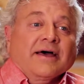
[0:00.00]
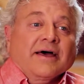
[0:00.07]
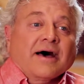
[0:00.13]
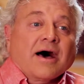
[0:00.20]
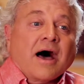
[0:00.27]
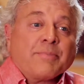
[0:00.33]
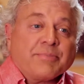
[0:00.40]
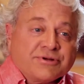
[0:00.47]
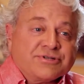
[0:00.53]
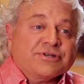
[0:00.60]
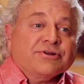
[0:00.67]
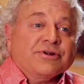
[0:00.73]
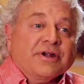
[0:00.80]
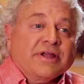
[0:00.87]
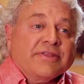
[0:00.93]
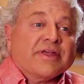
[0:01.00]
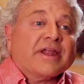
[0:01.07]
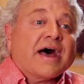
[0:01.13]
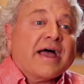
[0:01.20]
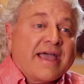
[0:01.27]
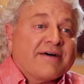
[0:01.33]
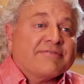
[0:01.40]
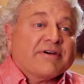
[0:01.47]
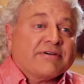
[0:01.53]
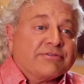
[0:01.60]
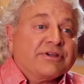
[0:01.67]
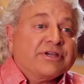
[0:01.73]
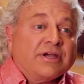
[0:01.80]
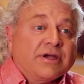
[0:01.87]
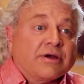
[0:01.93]
opportunity that I have
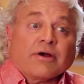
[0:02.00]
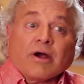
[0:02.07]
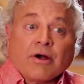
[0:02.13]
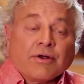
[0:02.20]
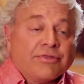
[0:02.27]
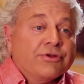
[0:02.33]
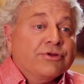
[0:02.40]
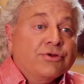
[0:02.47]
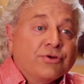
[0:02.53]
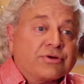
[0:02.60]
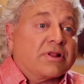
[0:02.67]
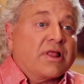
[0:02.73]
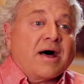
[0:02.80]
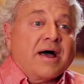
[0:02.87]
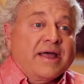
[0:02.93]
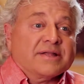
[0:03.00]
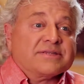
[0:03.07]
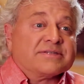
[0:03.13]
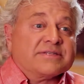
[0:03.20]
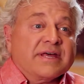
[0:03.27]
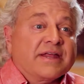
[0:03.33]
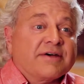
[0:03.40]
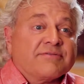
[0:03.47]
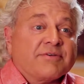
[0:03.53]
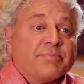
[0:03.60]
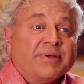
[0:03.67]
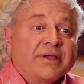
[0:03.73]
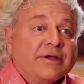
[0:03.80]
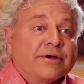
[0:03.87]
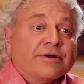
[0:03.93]
every year are the new clients that have
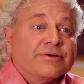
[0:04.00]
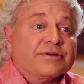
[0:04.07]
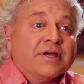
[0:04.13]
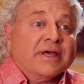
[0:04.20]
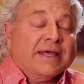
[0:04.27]
appeared